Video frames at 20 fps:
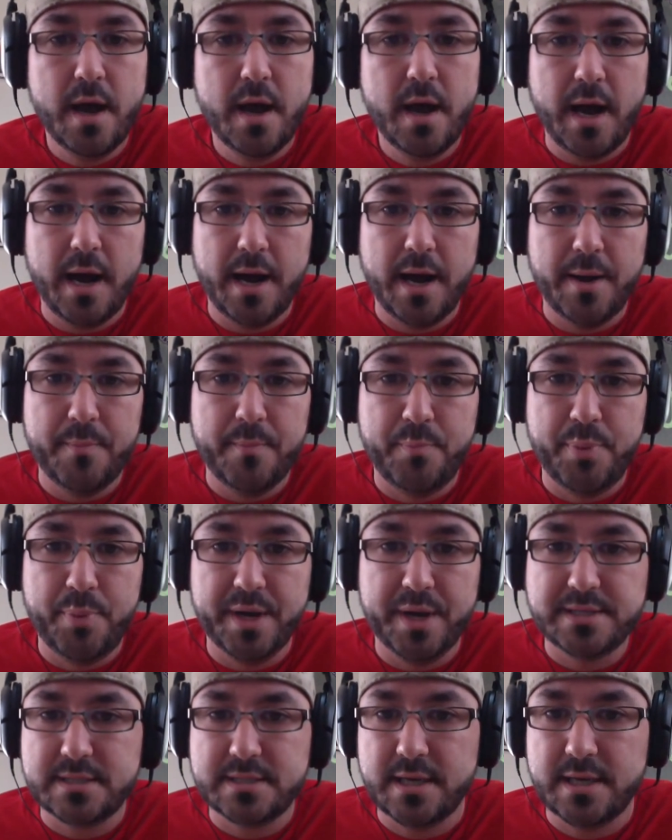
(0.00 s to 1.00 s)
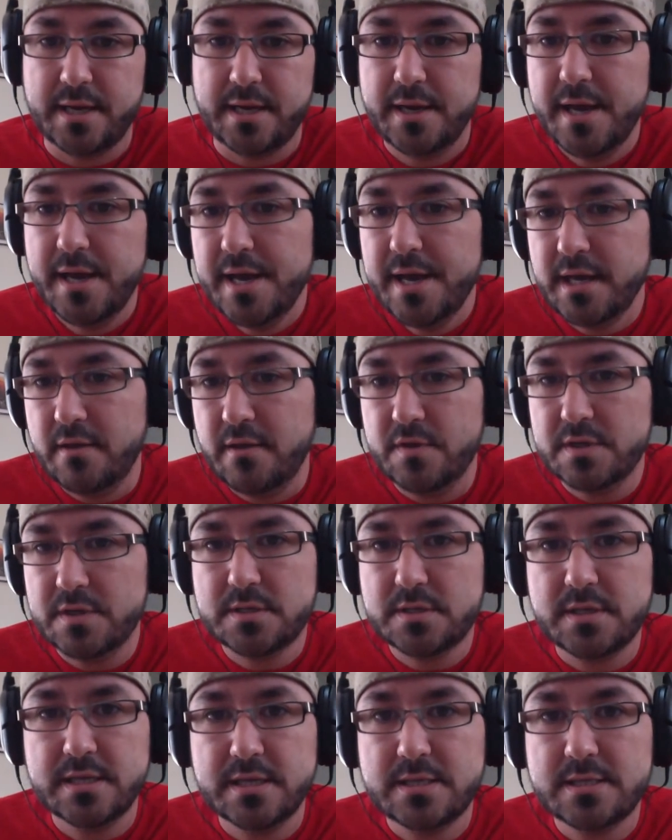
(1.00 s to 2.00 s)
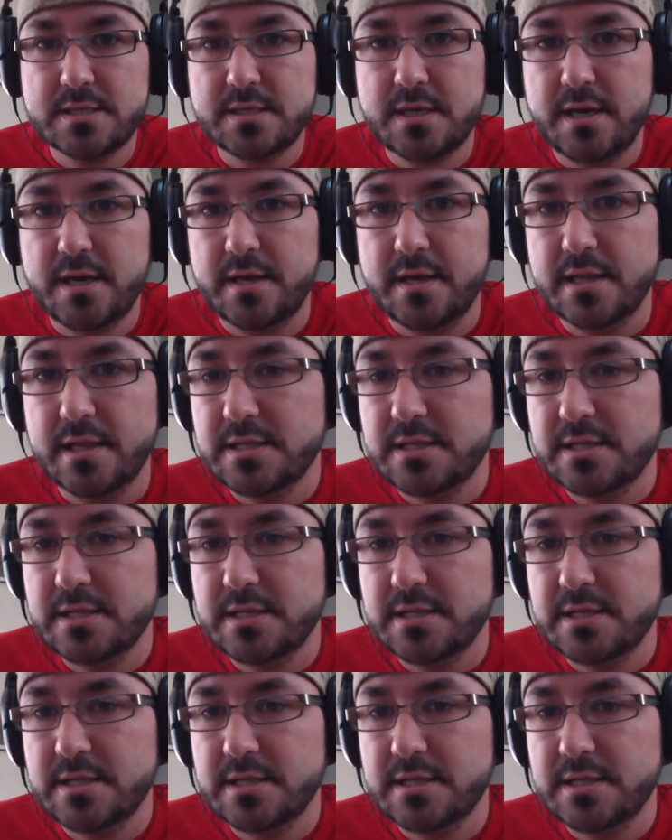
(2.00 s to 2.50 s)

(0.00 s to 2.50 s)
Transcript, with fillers: Uh, but uh, give us let's uh,